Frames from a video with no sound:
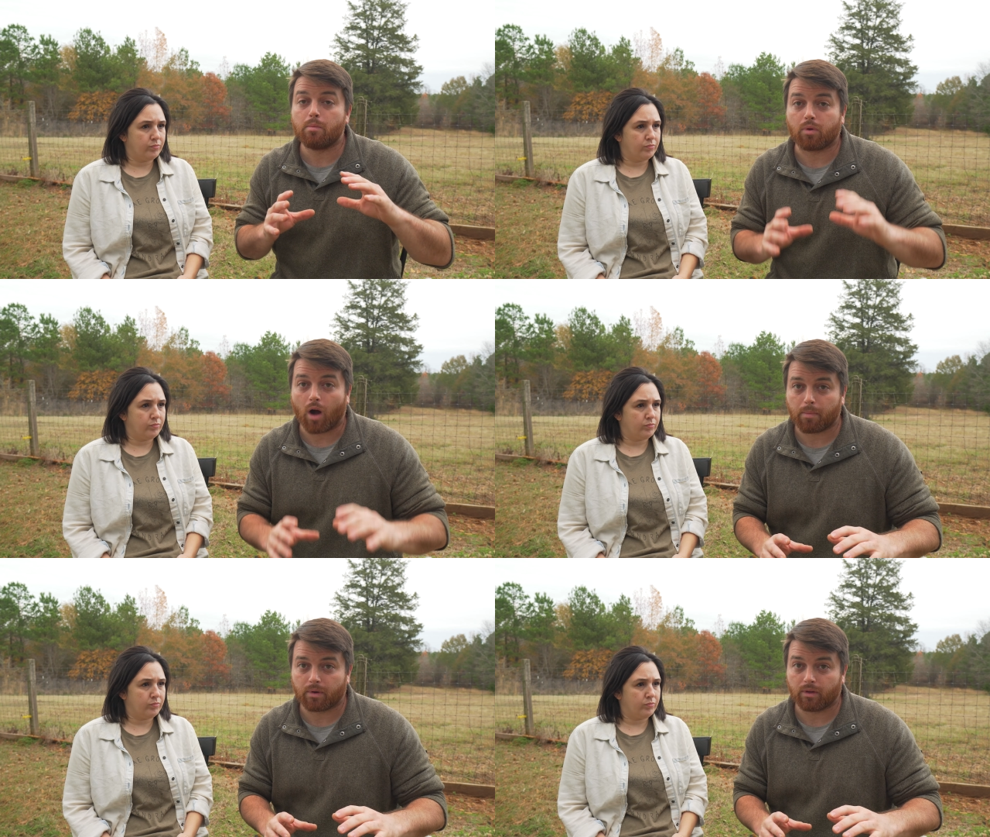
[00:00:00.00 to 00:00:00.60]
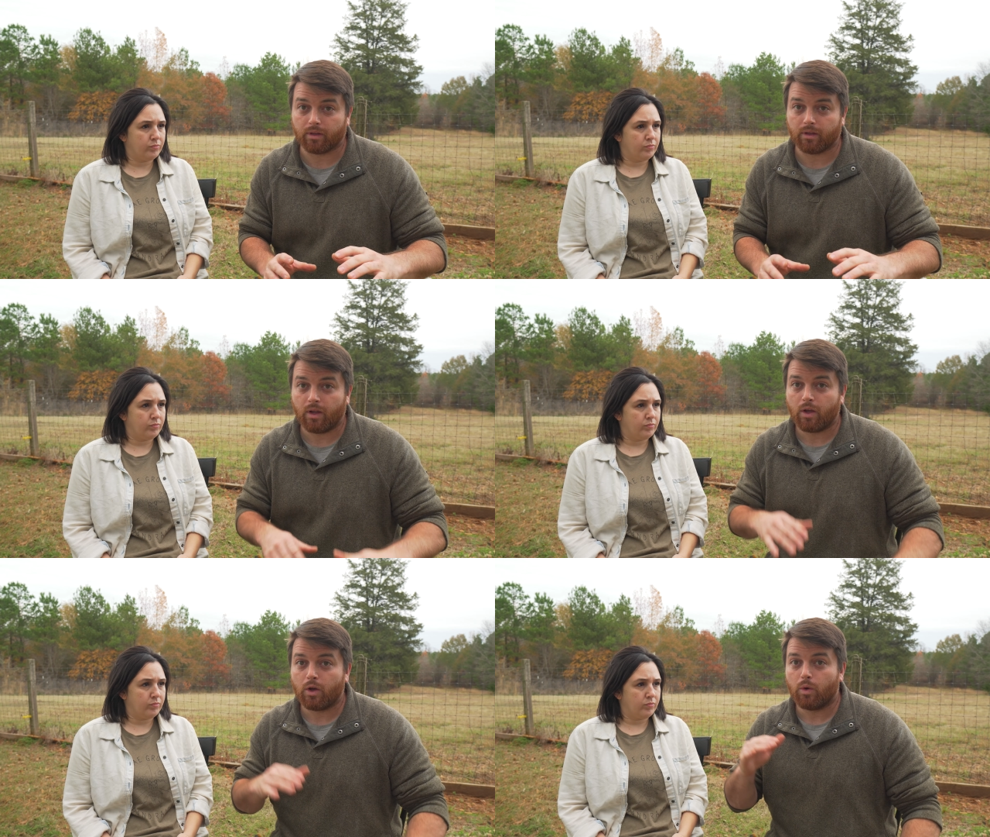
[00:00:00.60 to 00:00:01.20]
Speaker 1: properly
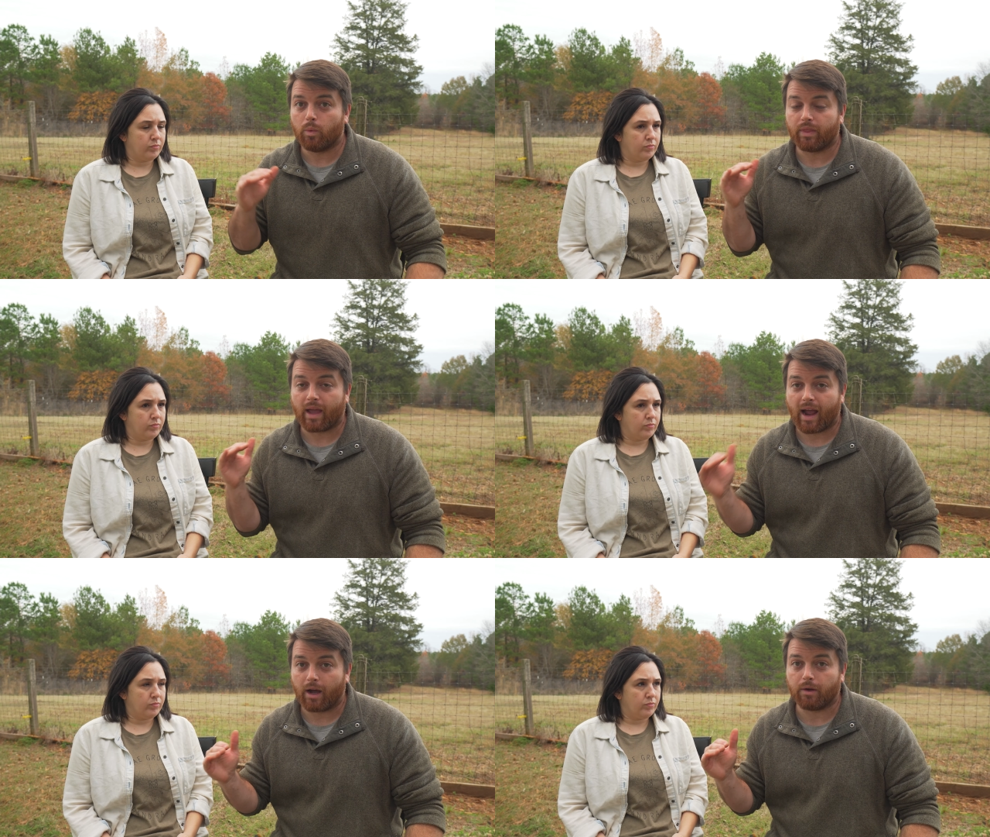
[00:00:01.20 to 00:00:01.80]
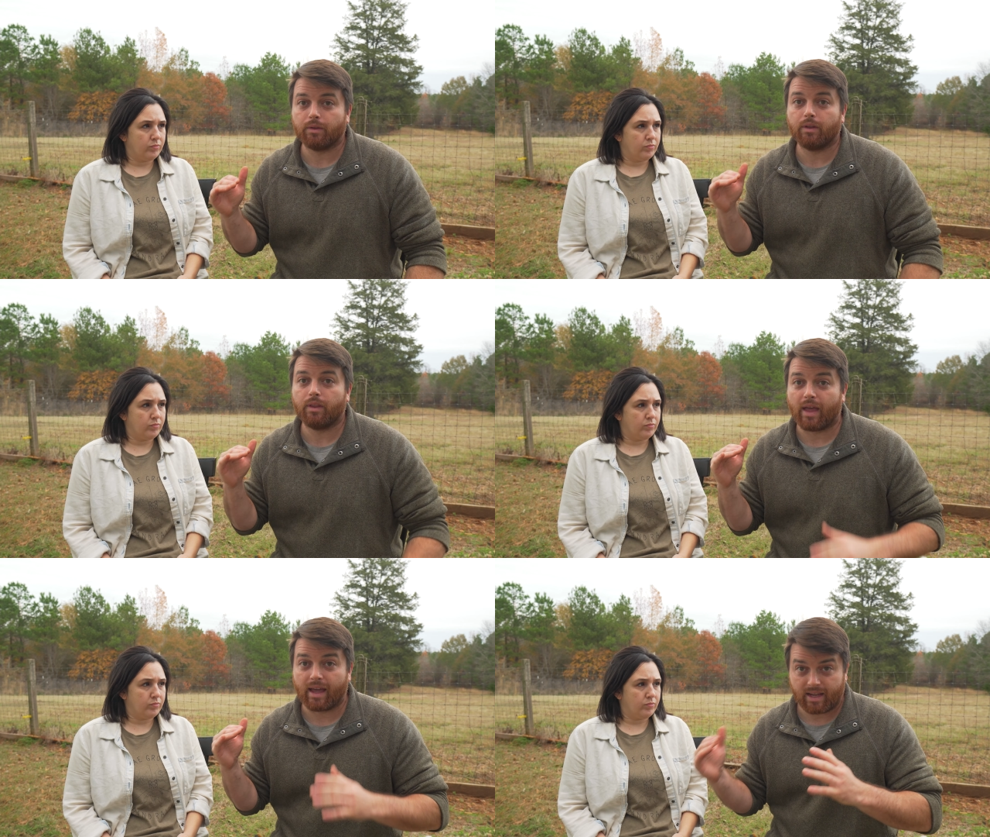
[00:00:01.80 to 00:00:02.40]
without
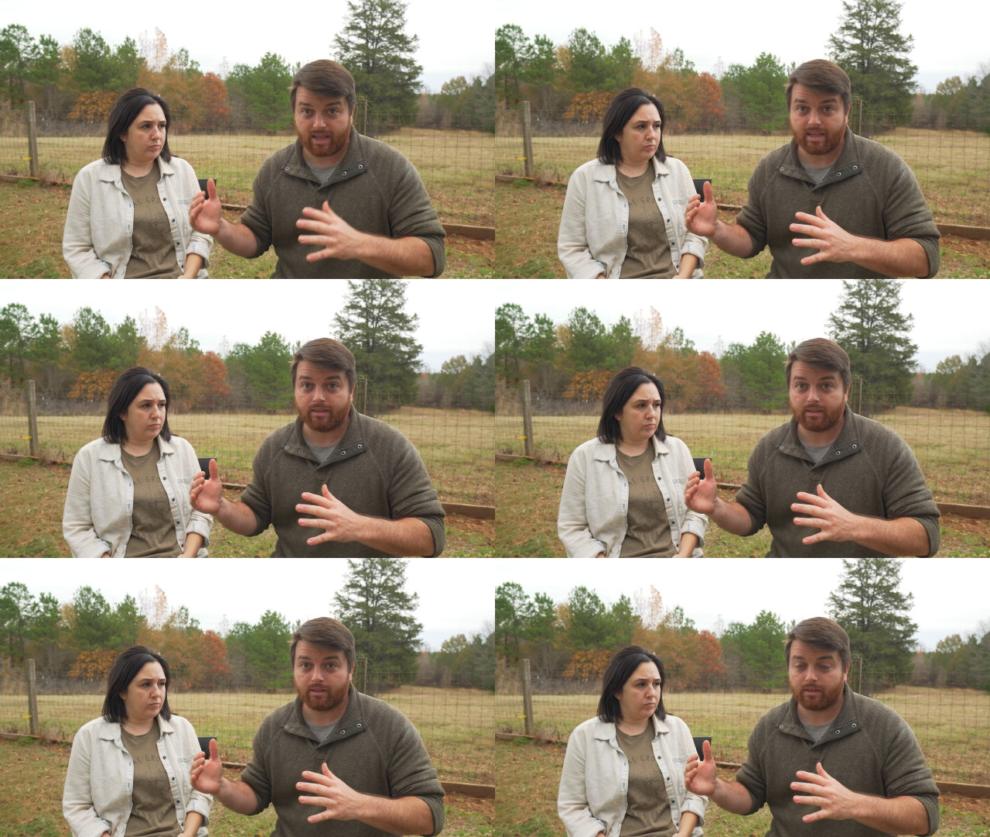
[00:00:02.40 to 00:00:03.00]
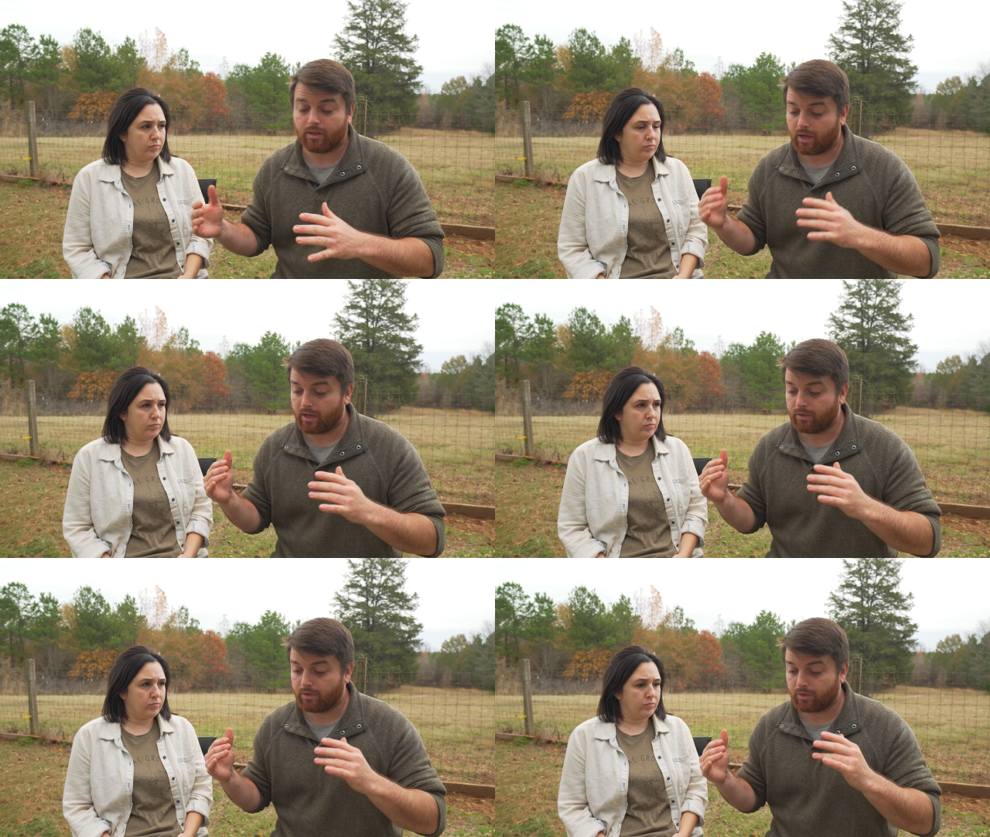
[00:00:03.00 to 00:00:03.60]
that heat,
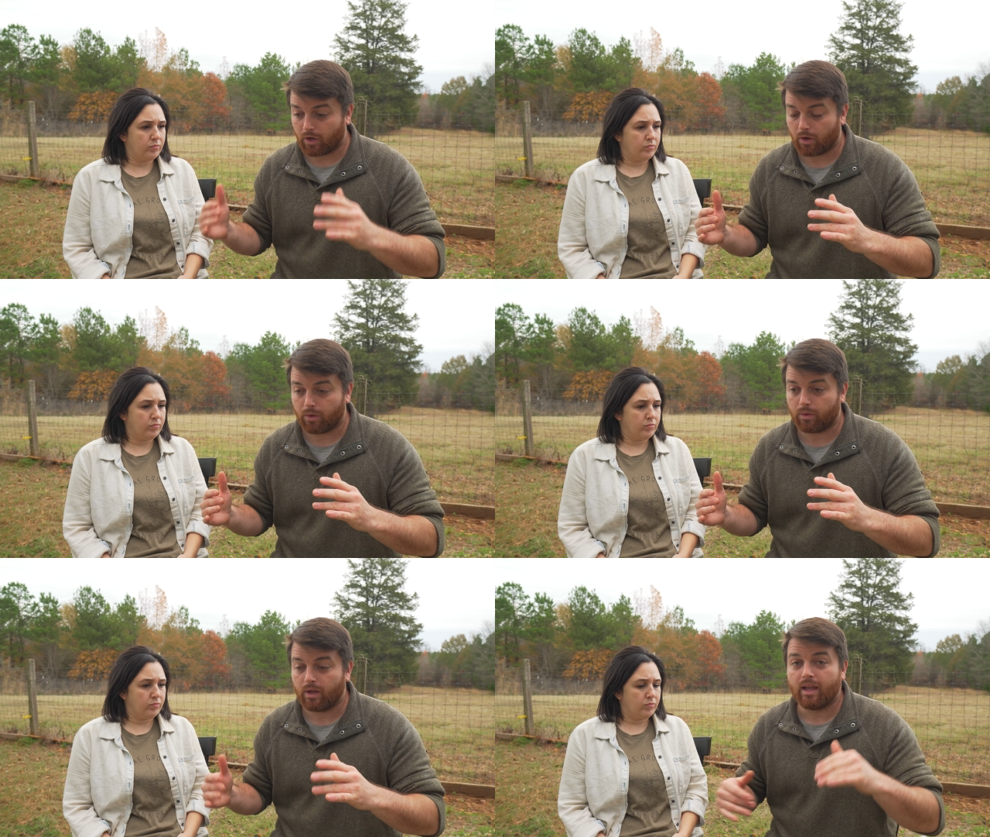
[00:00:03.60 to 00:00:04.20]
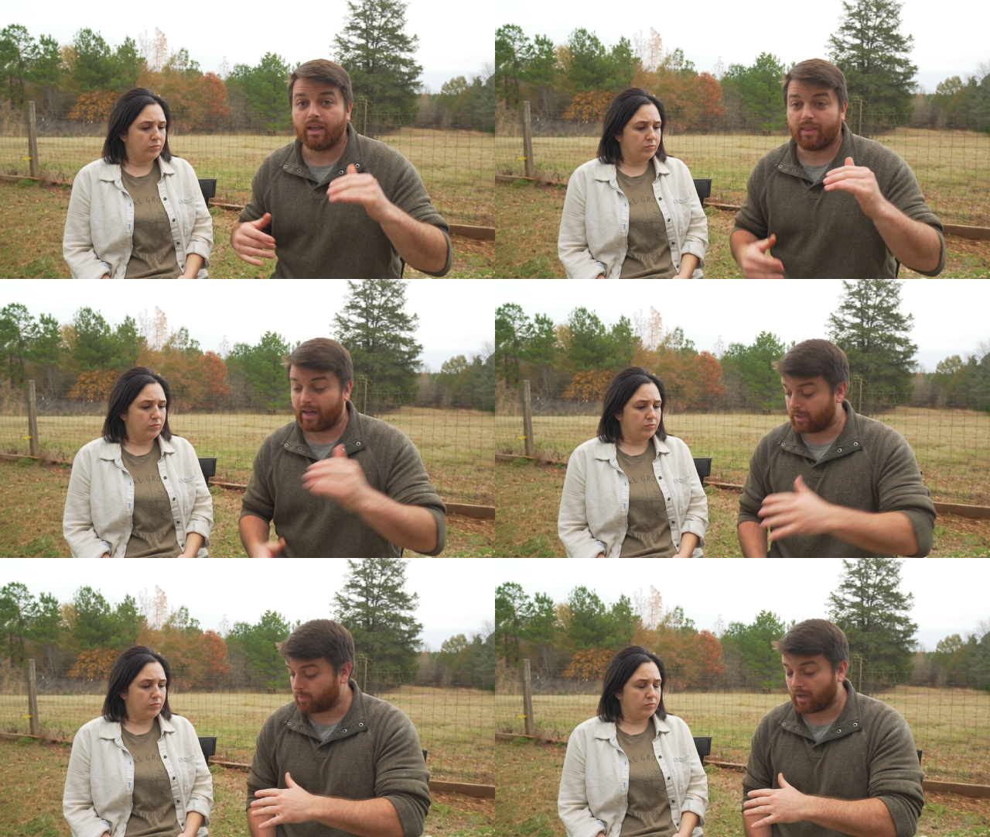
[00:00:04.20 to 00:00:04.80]
okay? So
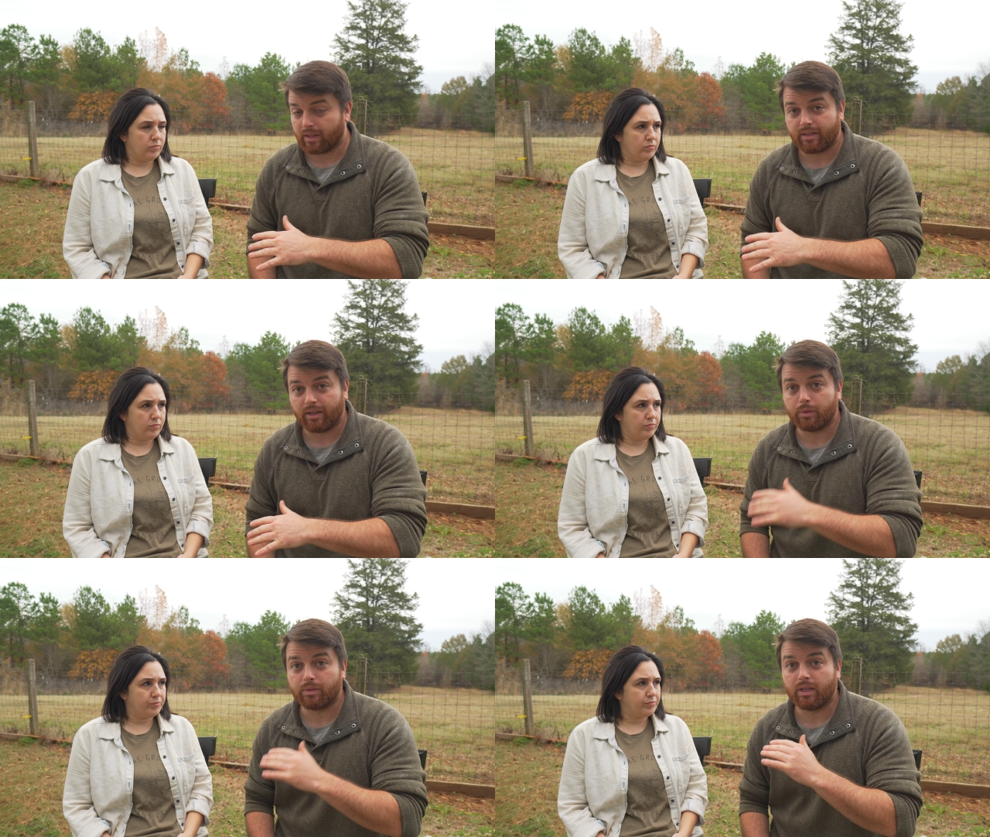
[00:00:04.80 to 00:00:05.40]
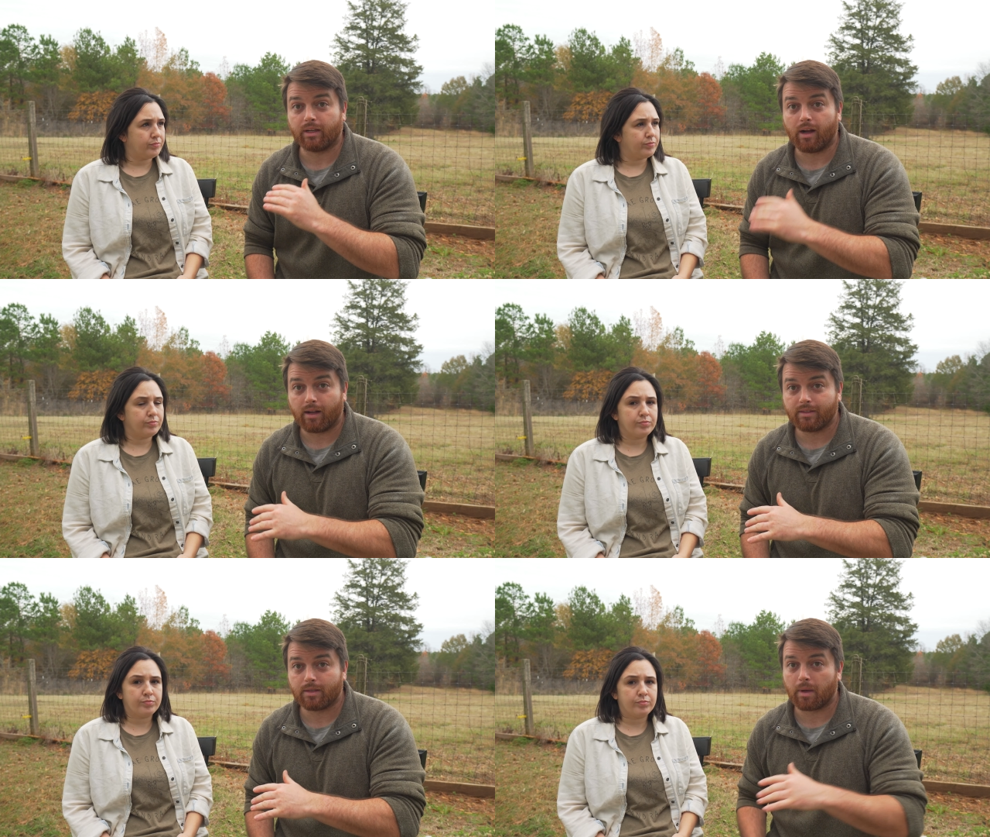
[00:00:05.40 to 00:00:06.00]
that is why the tegu is getting
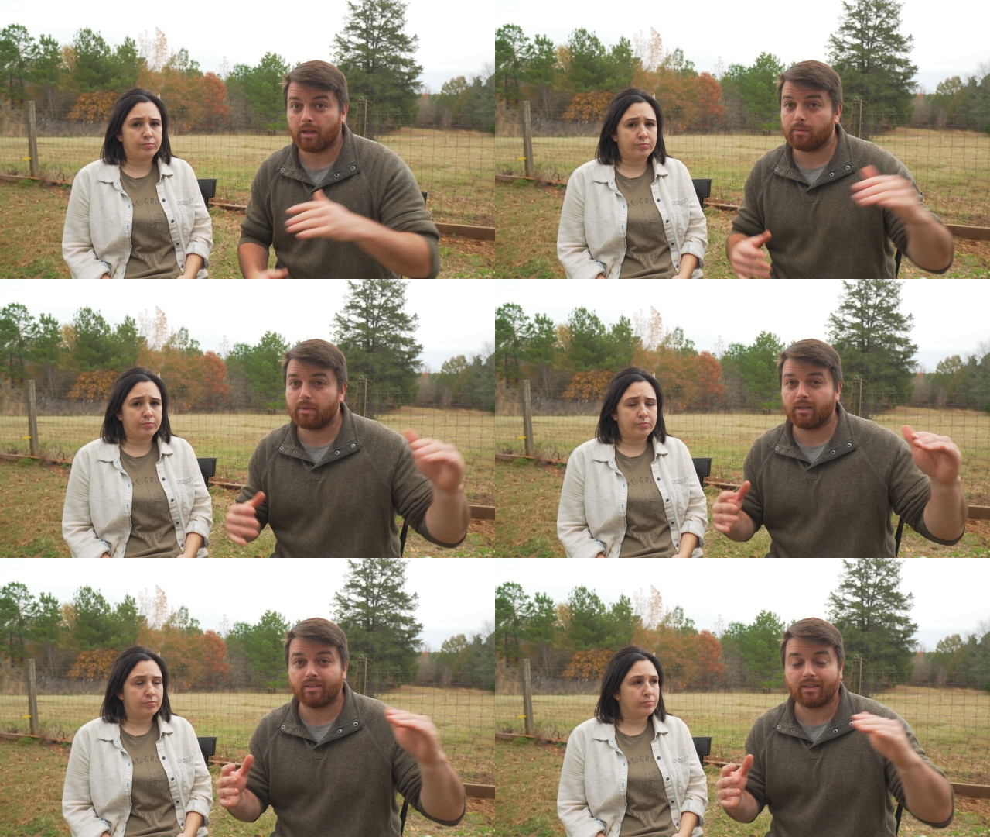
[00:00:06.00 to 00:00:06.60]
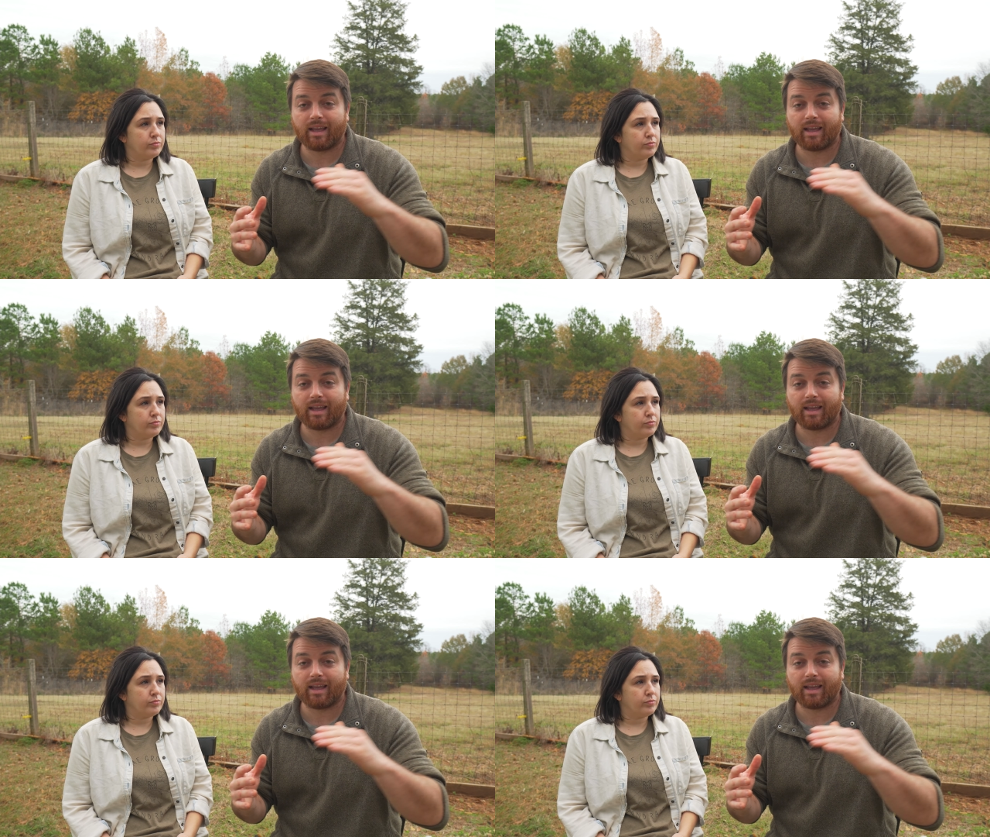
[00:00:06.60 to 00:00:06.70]
constipated, because it